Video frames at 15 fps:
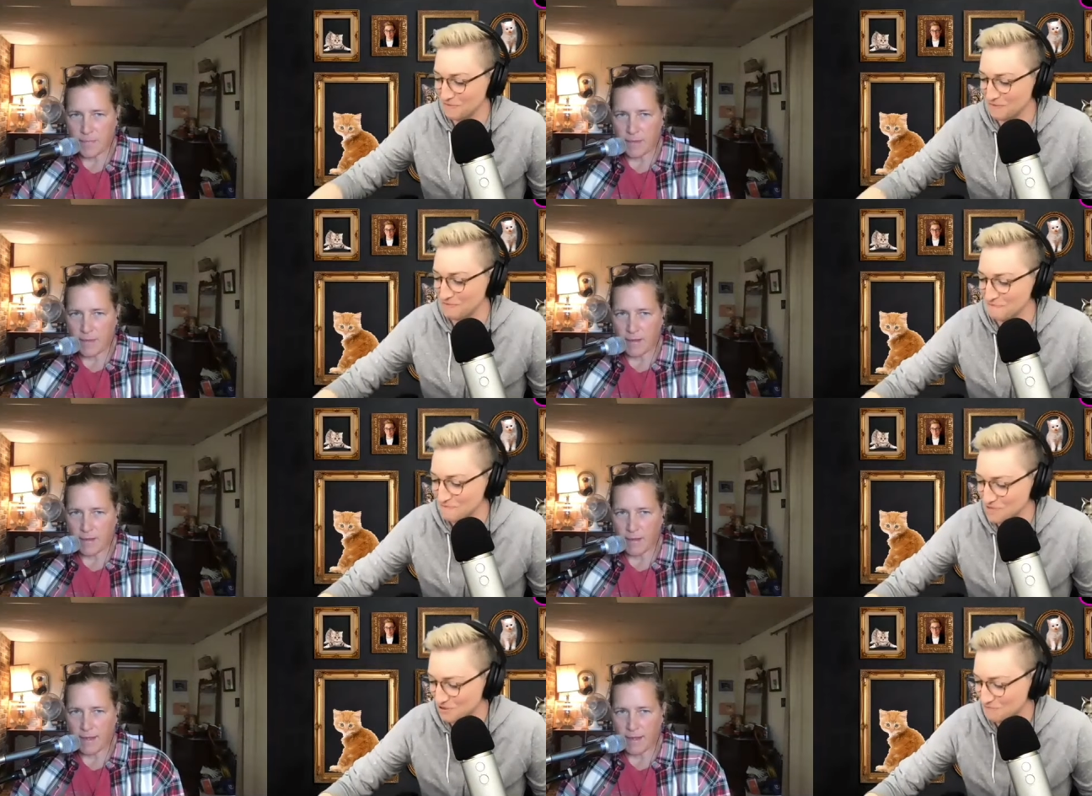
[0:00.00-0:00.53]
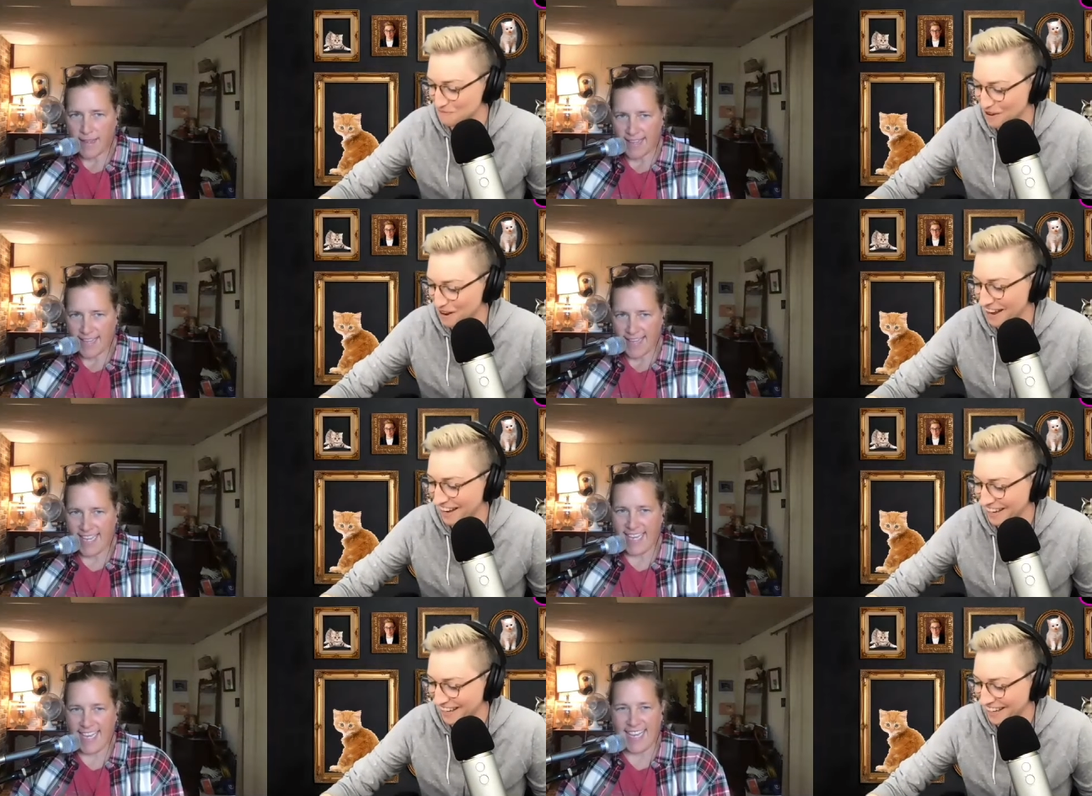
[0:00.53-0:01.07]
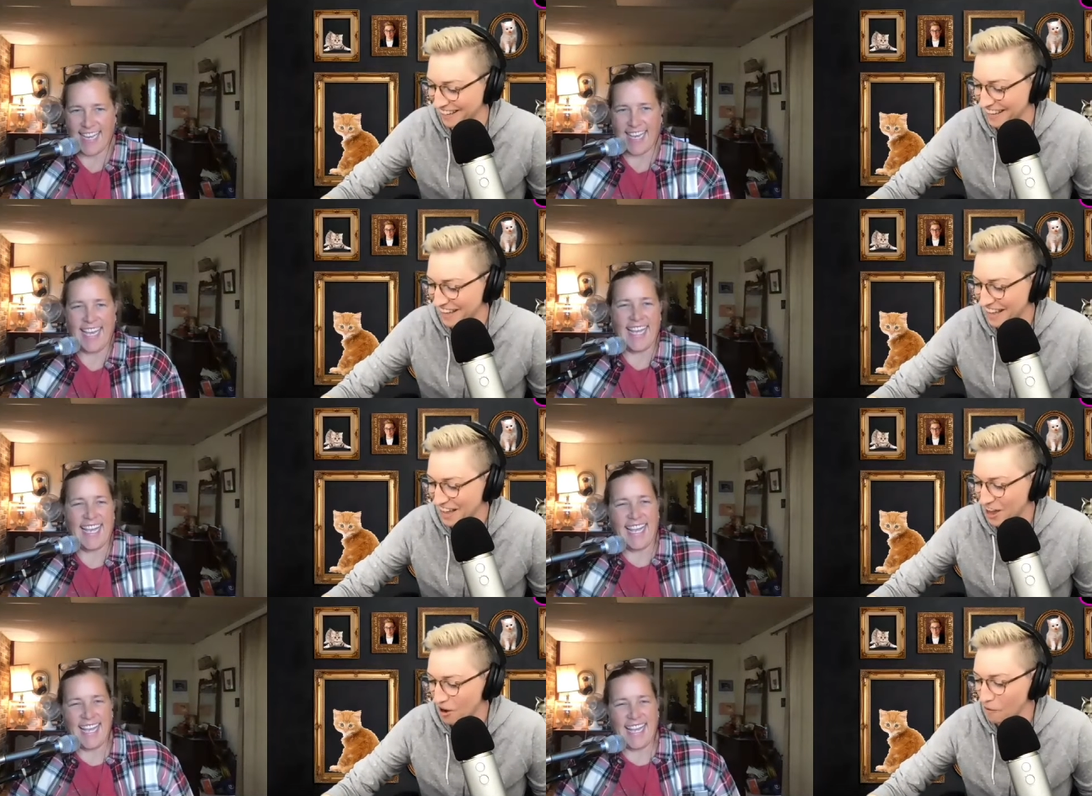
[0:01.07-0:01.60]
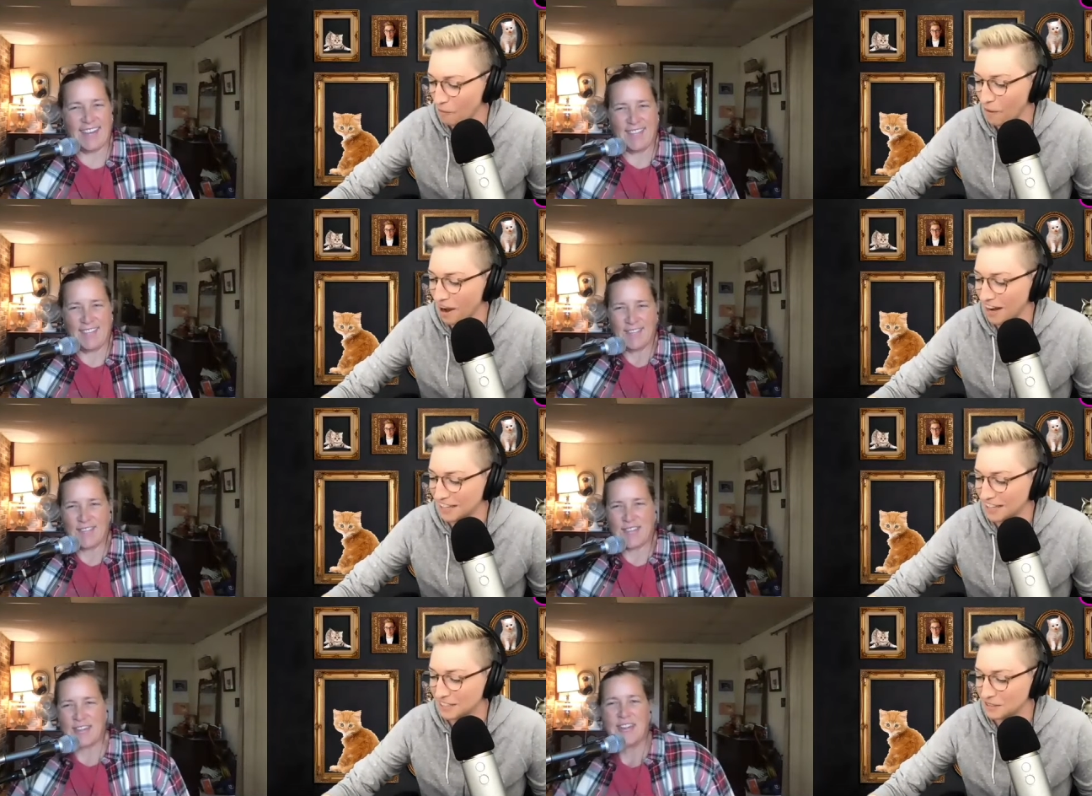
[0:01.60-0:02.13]
Speaker 1: Moon Pie.
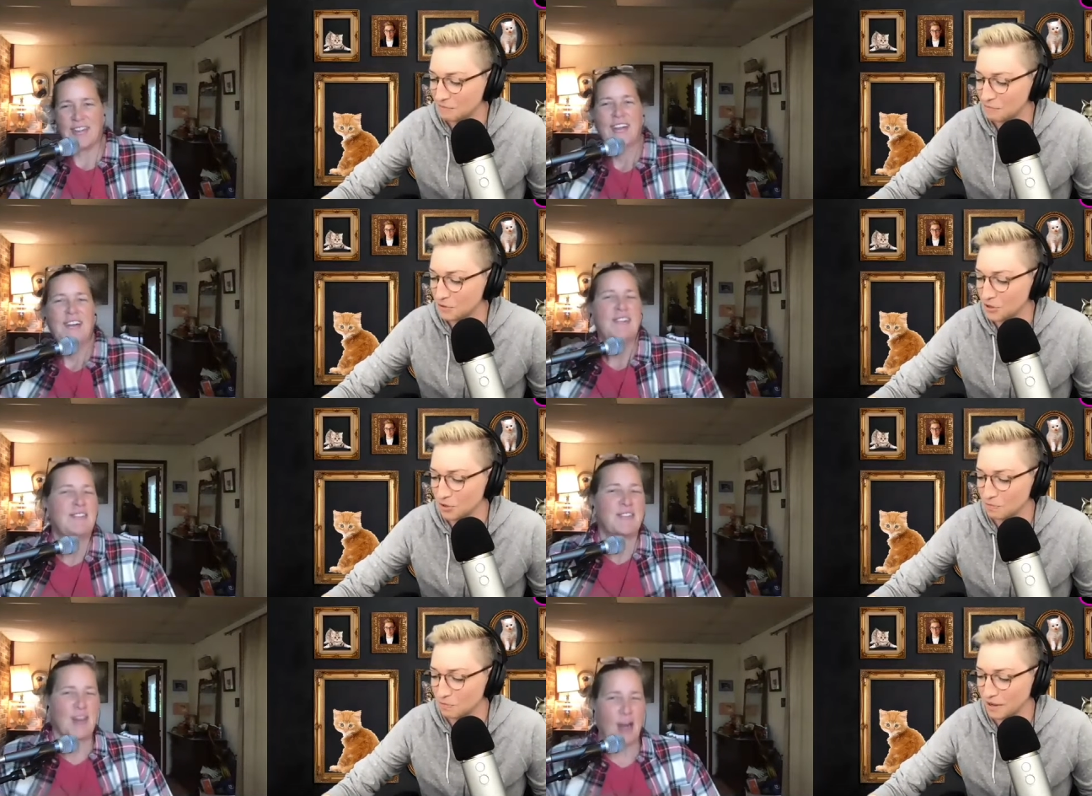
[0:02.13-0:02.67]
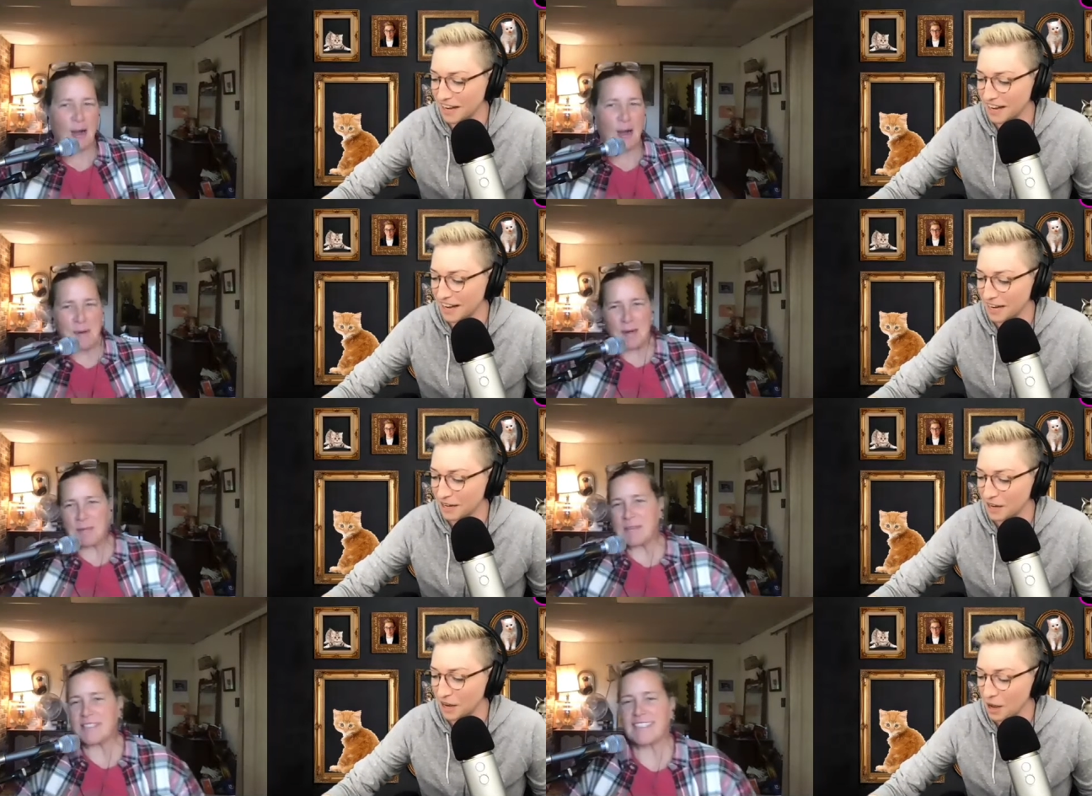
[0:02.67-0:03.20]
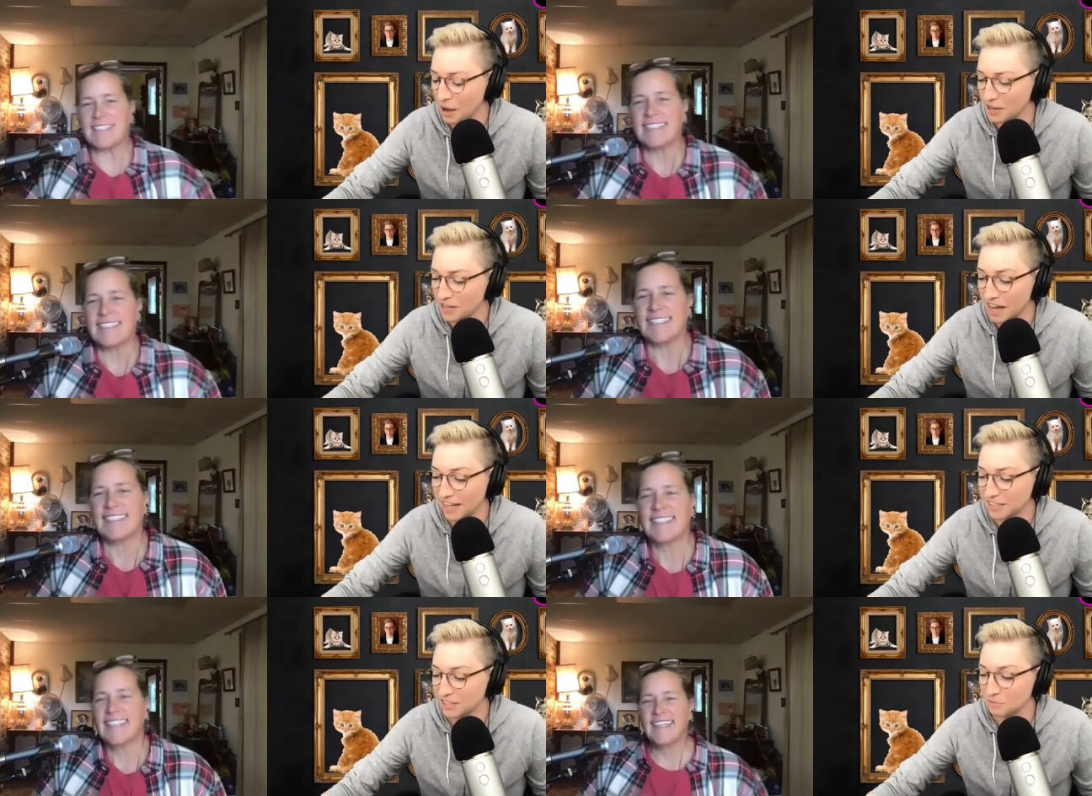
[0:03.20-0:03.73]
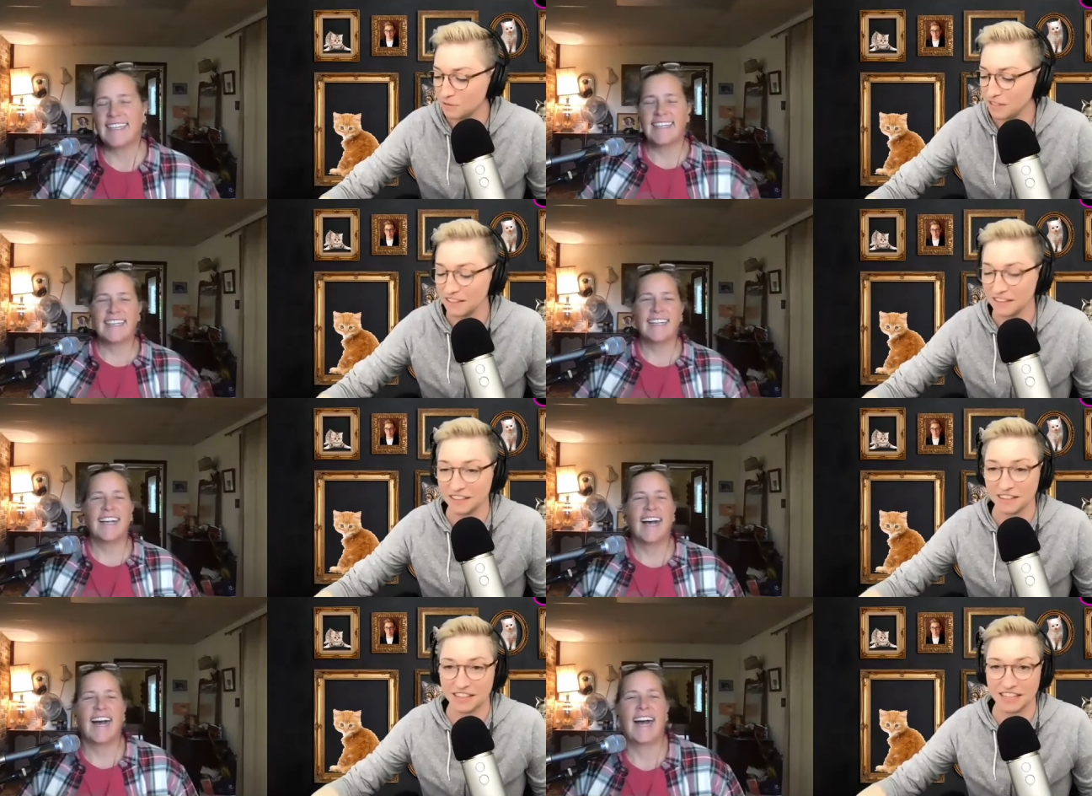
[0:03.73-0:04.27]
why did Moon Pie, not to be
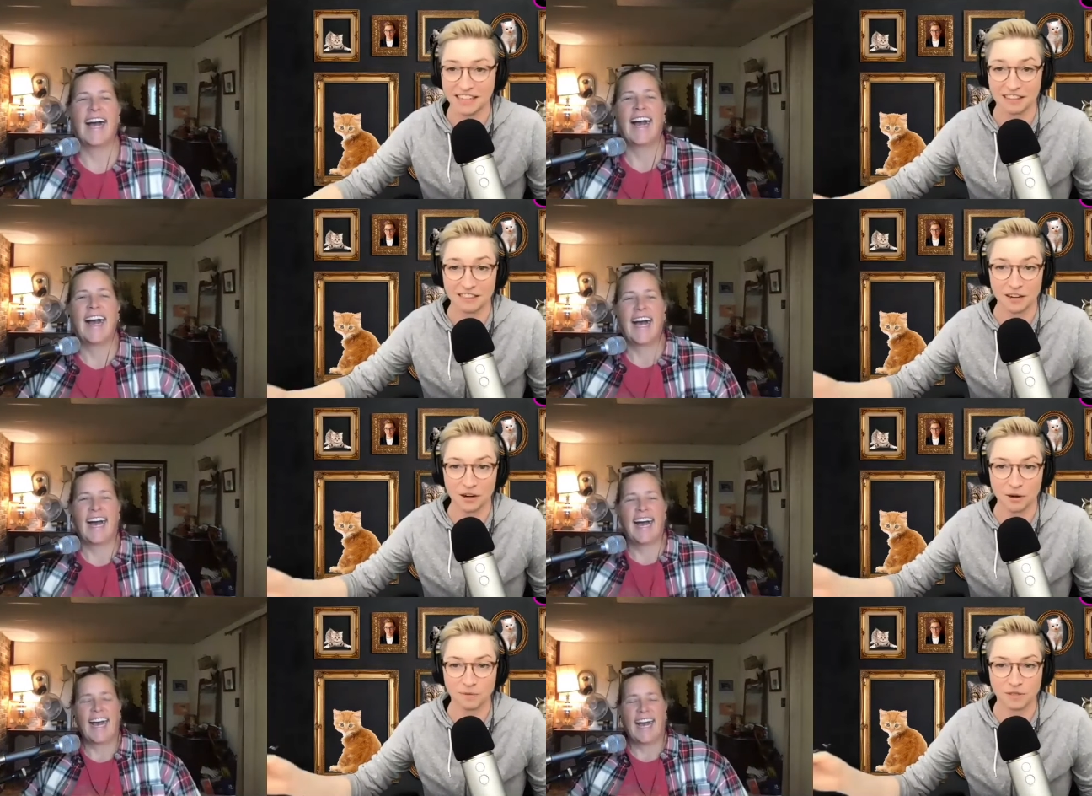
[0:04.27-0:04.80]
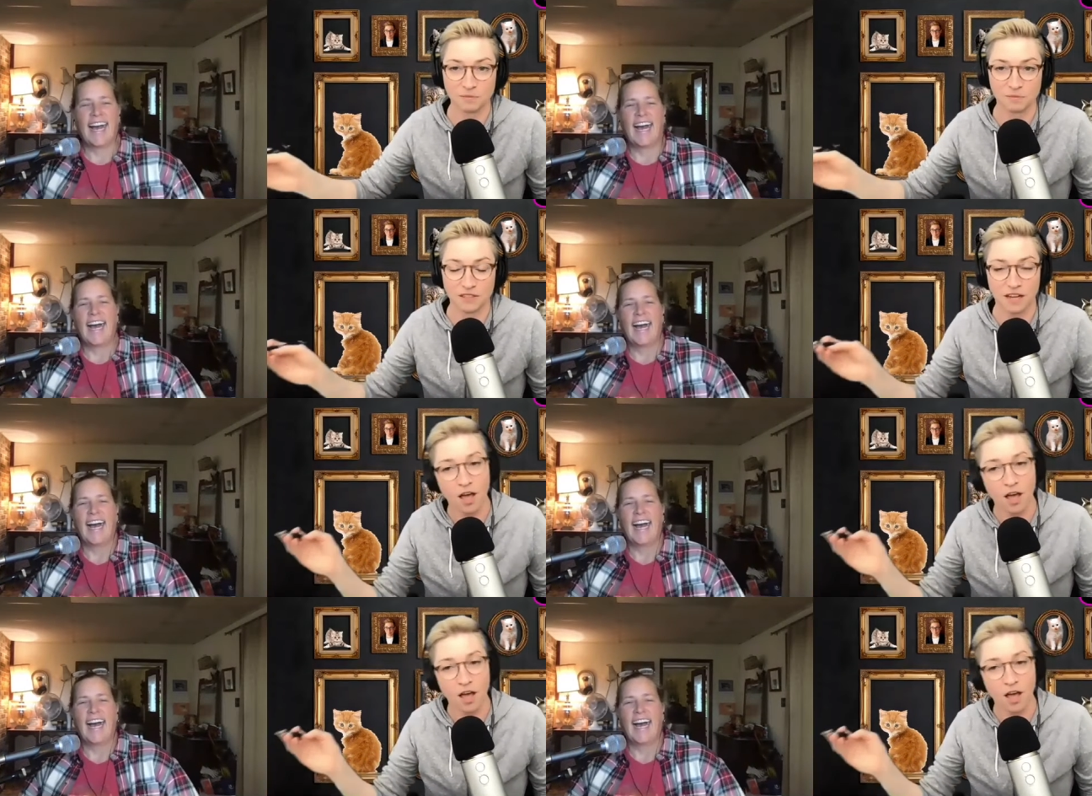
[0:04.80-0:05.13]
uh, like a therapist, but